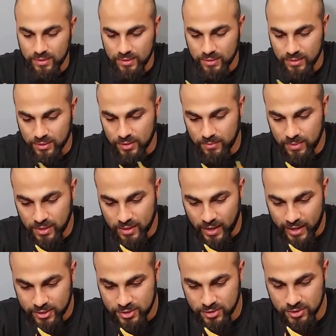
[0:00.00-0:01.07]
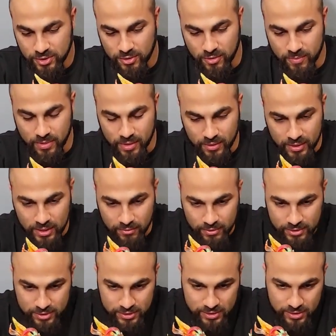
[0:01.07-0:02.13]
a little bit of extra durability, which
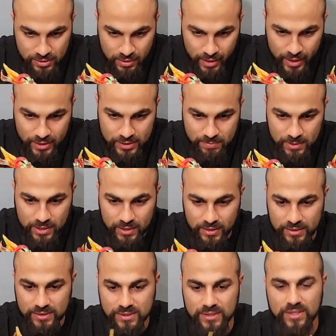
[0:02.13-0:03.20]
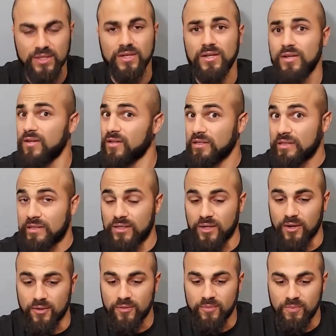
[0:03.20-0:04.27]
is nice, because
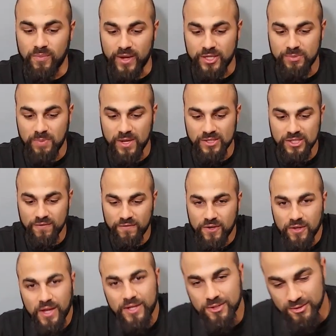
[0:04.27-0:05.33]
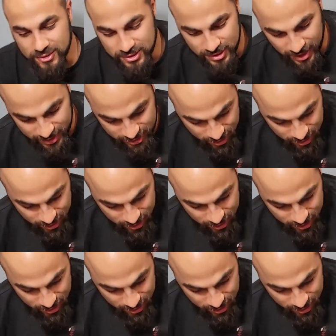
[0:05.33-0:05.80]
expensive collector's sets,